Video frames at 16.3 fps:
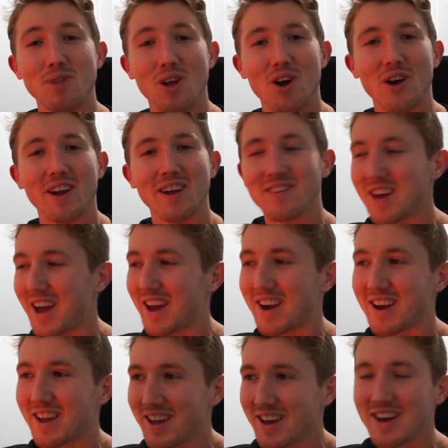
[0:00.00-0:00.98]
learning.
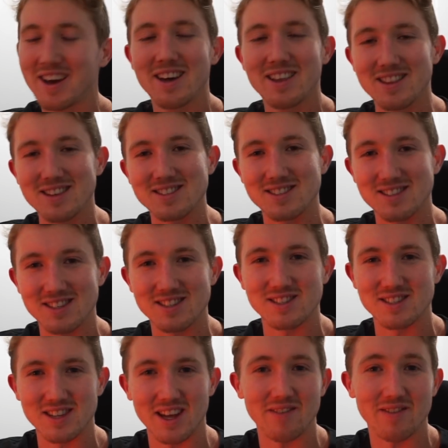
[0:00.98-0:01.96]
And this is this
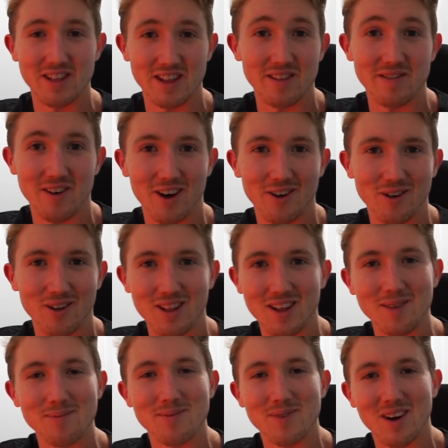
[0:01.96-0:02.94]
is definitely the final
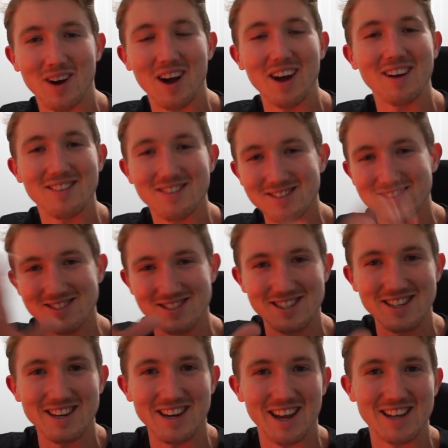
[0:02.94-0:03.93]
clip. Alright, we'll
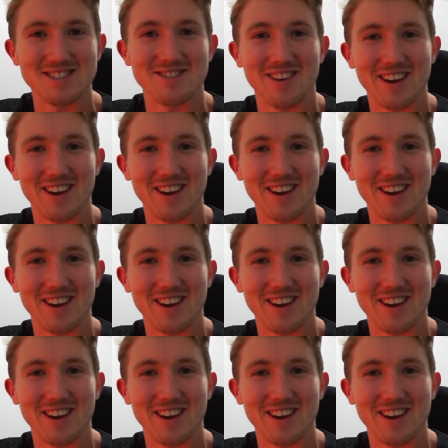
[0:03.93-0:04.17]
see you next